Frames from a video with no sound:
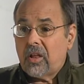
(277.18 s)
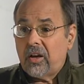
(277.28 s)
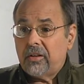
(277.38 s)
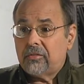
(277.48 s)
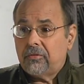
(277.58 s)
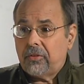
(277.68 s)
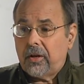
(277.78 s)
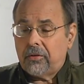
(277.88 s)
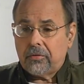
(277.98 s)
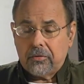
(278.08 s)
Alliance of
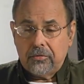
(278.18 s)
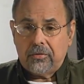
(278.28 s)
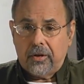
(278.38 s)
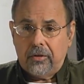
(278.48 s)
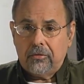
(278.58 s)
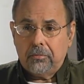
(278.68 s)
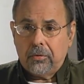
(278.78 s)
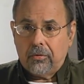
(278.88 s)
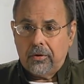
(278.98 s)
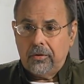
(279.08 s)
Theatrical Stage
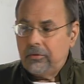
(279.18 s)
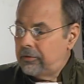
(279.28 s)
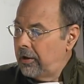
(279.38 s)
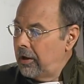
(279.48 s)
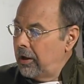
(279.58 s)
Employees.